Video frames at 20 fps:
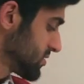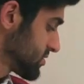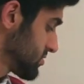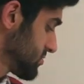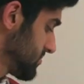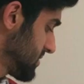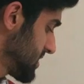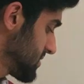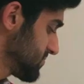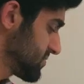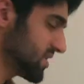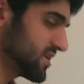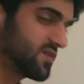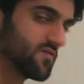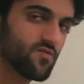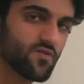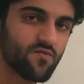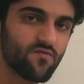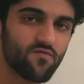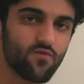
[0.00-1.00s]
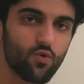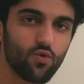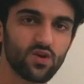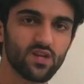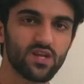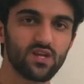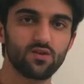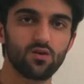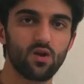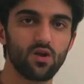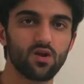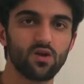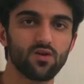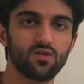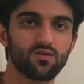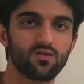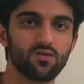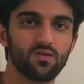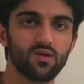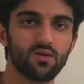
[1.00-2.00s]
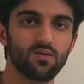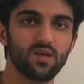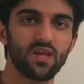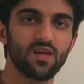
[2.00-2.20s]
to maybe even $40,